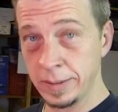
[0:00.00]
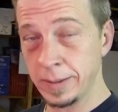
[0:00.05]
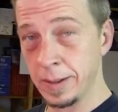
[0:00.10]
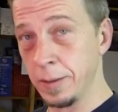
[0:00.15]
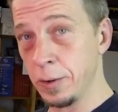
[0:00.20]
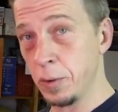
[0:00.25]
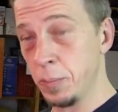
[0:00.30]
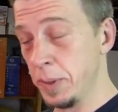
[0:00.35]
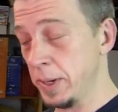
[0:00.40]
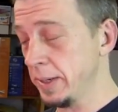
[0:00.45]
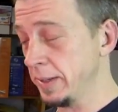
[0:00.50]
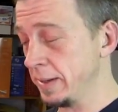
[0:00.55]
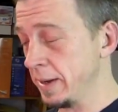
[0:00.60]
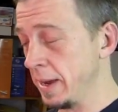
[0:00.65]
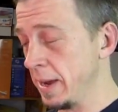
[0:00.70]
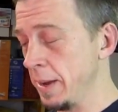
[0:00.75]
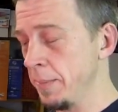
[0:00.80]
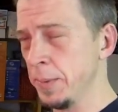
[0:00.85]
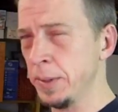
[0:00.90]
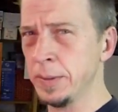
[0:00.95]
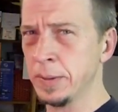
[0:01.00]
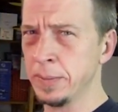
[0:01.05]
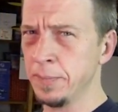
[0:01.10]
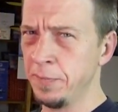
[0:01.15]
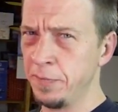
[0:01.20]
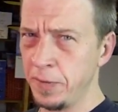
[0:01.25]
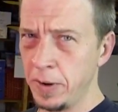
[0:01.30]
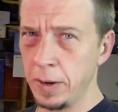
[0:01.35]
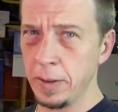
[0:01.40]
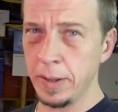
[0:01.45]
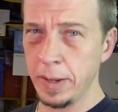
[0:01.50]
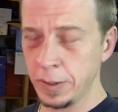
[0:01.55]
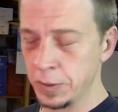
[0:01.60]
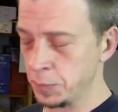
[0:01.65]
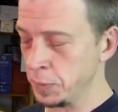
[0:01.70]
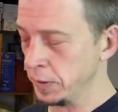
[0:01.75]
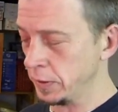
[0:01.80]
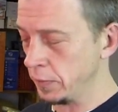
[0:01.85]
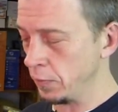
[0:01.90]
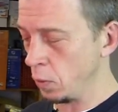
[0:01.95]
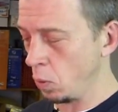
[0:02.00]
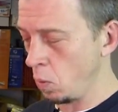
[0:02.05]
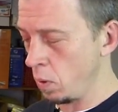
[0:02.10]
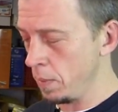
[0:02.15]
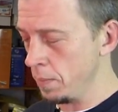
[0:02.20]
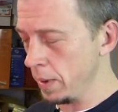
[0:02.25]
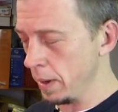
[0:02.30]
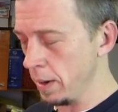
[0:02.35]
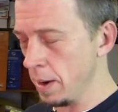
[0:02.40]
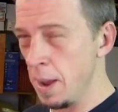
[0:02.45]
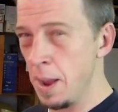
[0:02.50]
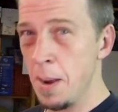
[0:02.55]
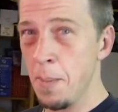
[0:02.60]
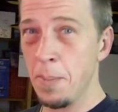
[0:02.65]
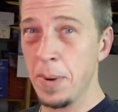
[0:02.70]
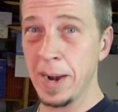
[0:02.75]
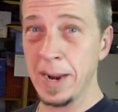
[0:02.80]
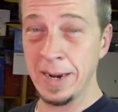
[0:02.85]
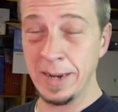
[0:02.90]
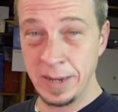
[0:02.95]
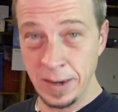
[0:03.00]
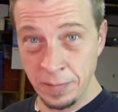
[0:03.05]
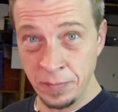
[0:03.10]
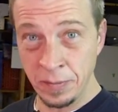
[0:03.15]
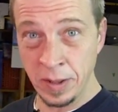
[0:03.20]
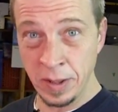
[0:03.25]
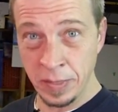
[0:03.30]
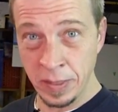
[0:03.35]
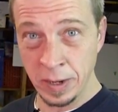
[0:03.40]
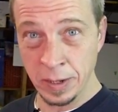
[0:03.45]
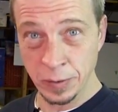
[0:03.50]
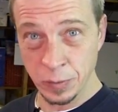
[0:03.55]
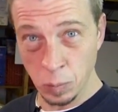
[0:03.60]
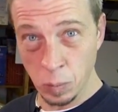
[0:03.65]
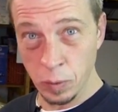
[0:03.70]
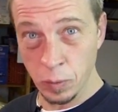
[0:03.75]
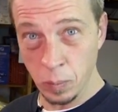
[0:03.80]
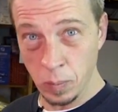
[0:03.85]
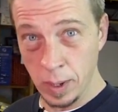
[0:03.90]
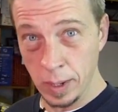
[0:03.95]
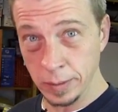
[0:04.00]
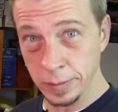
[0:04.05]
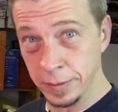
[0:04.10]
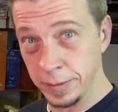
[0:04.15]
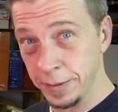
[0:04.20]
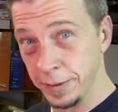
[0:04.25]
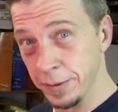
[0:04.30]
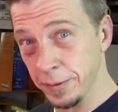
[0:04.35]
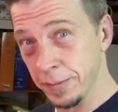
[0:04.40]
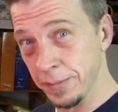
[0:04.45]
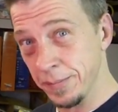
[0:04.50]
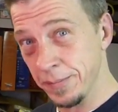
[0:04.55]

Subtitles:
a little bit of time and some fairly expensive equipment, but I definitely think it's worthwhile to do.